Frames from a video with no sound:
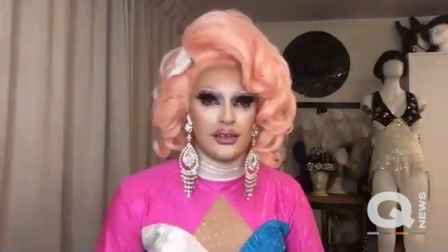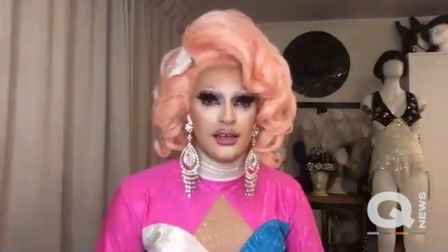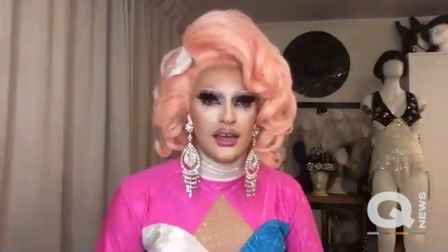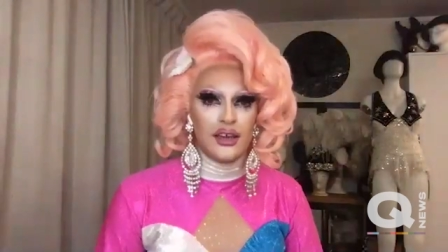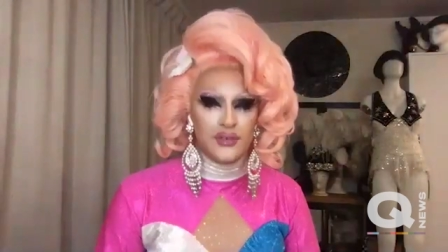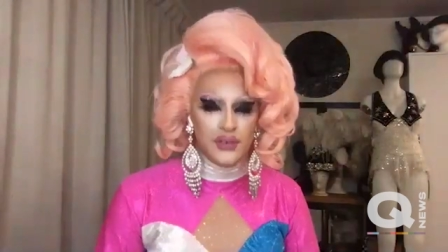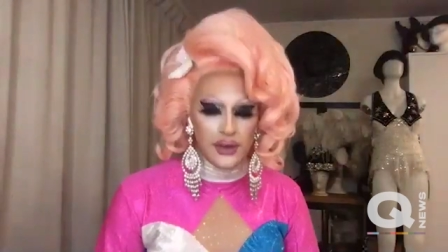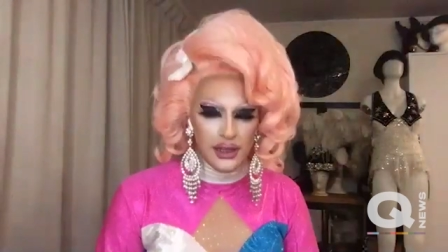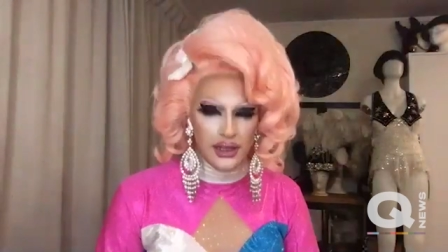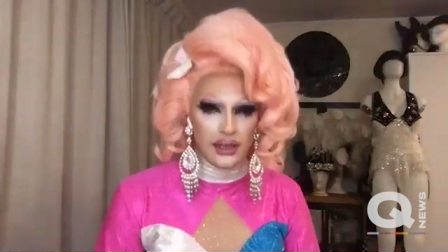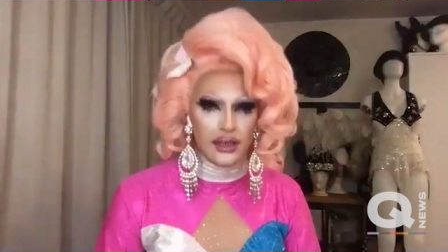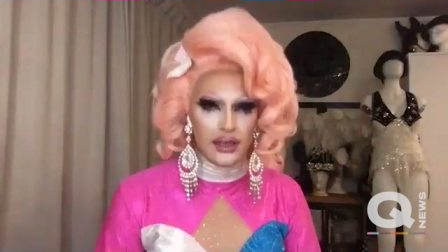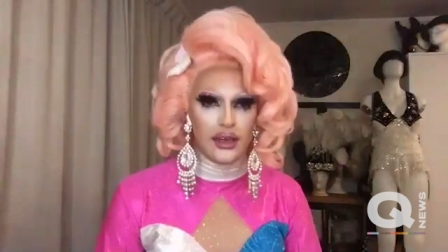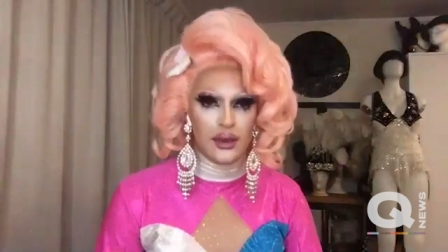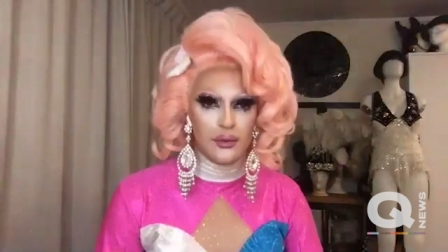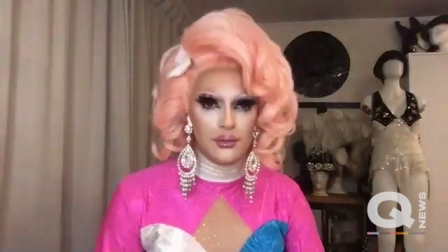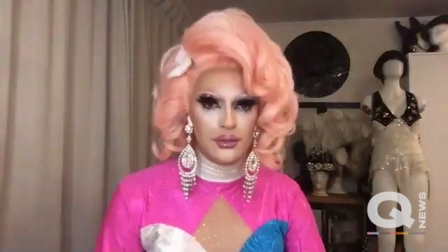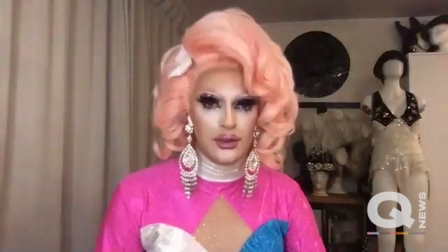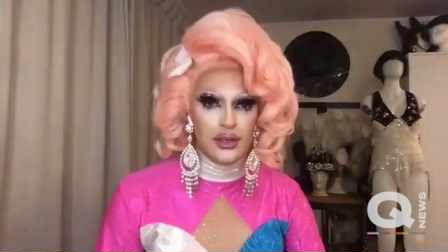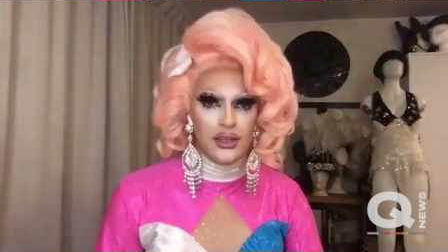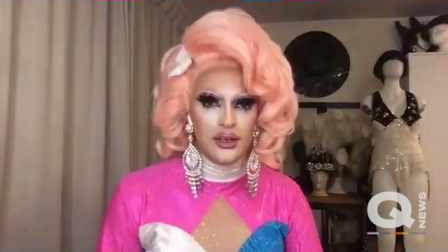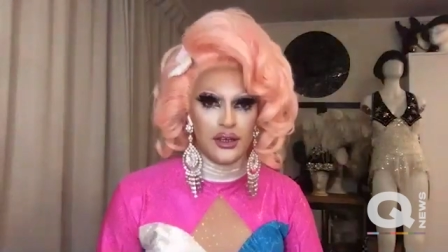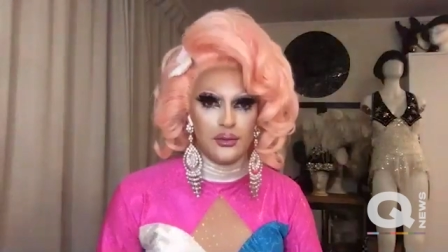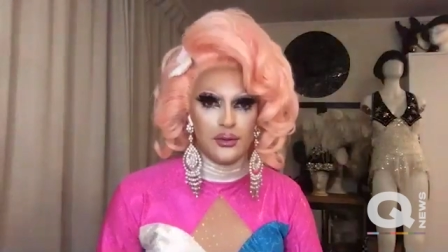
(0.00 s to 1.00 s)
I feel like a
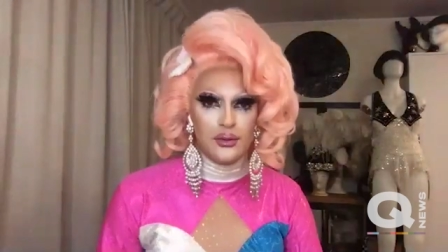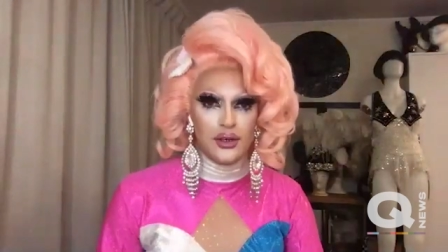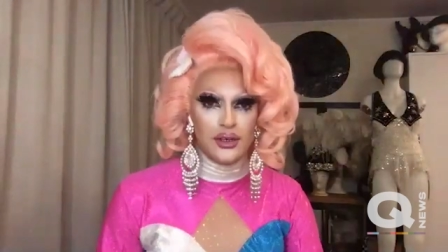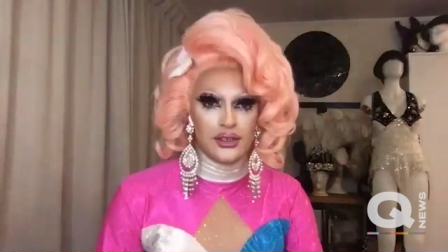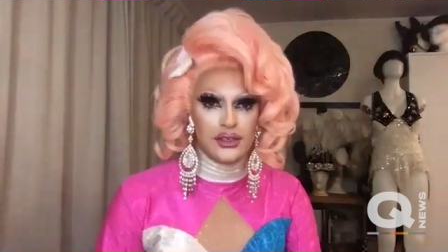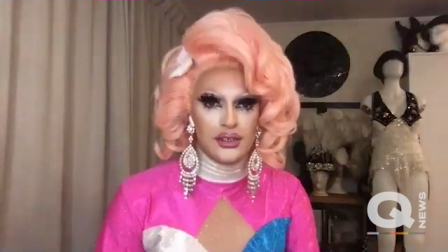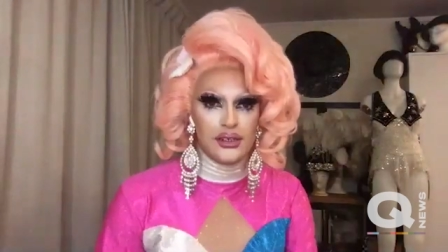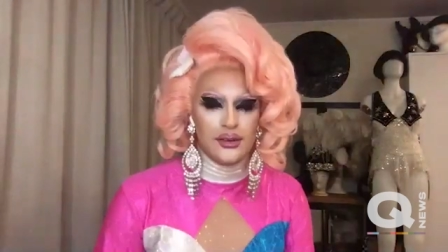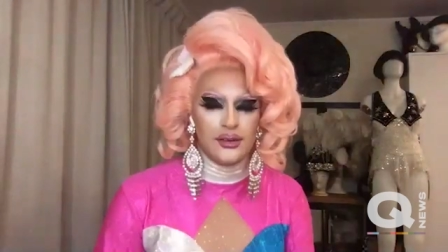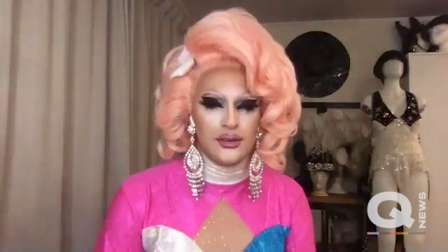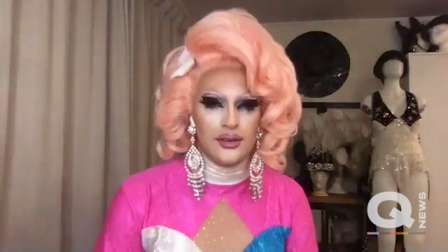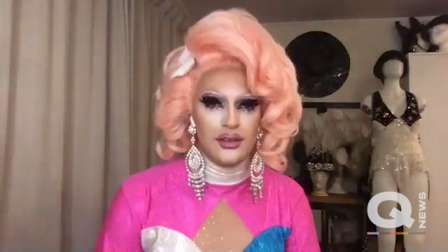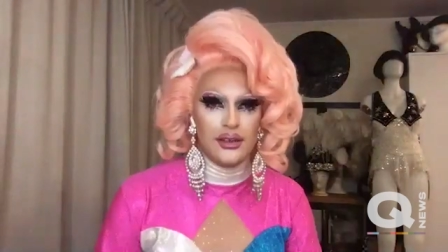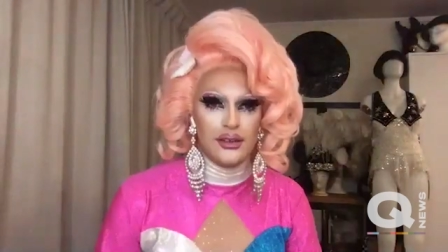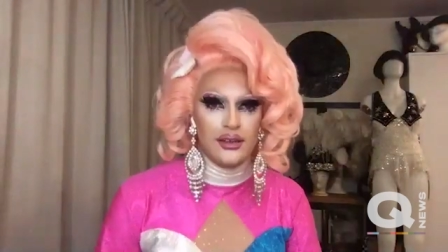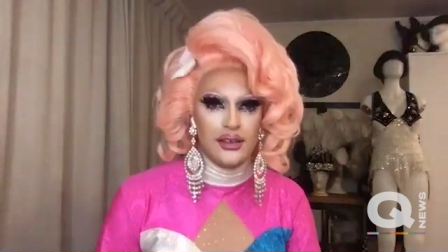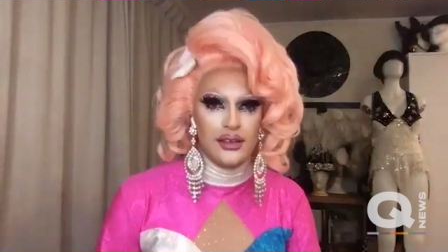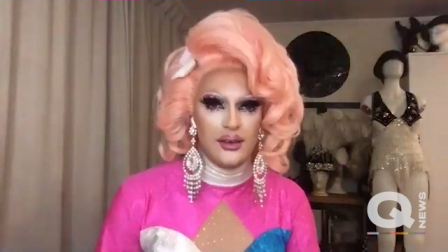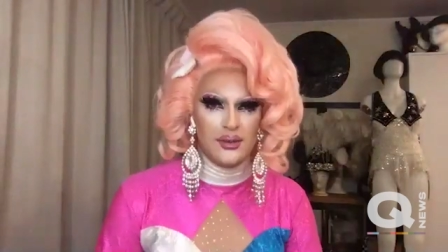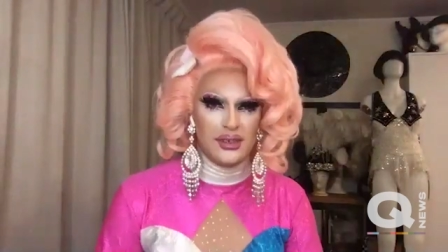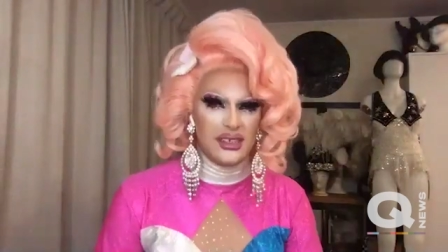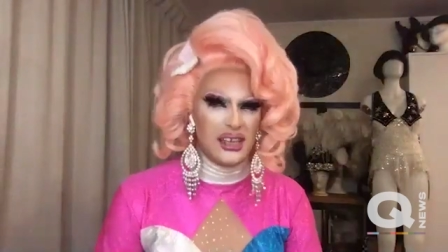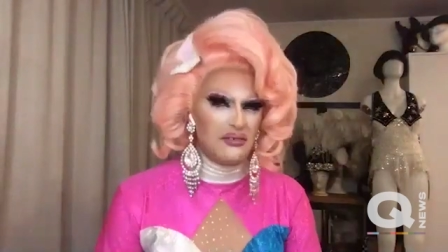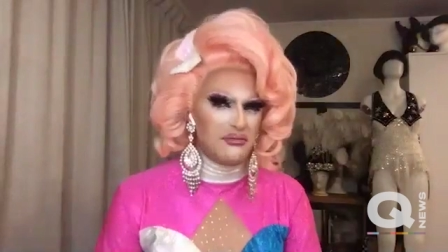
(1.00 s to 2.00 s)
completely new person.
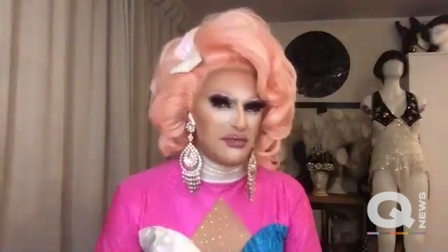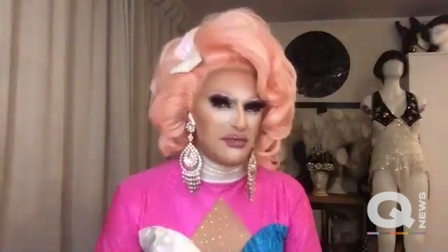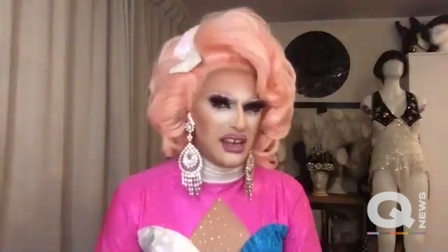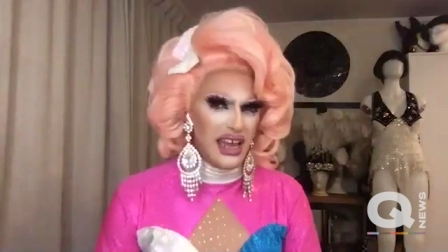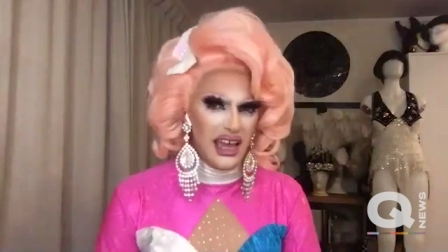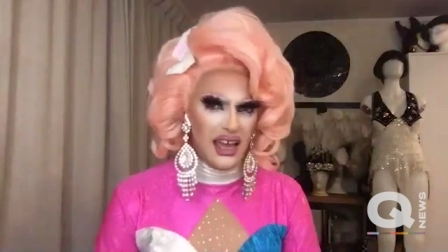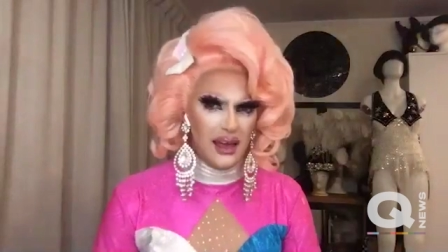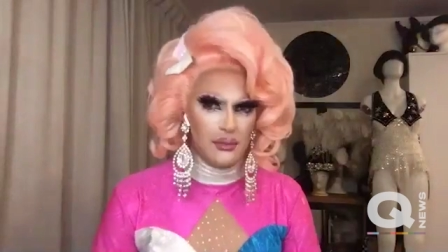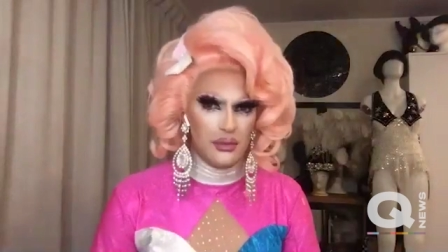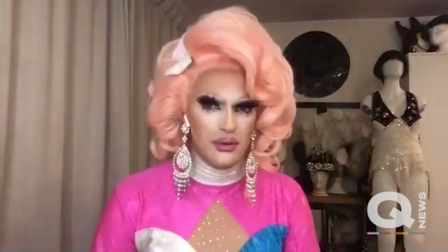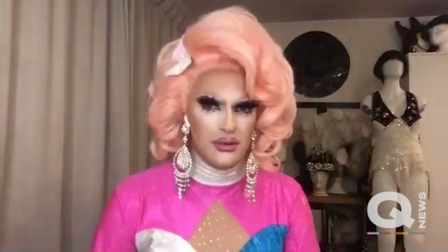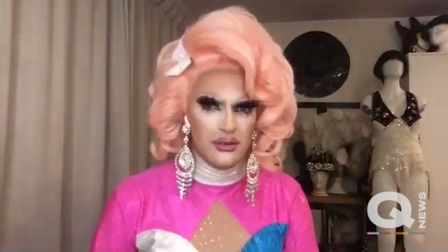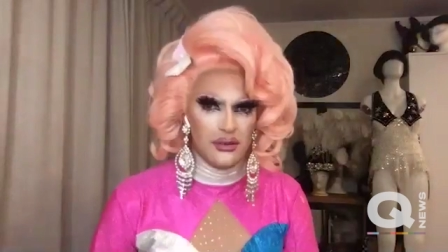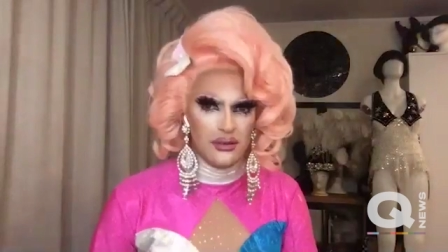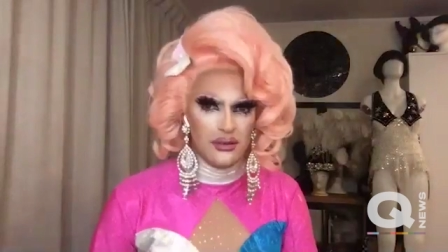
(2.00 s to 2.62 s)
It was like rehab.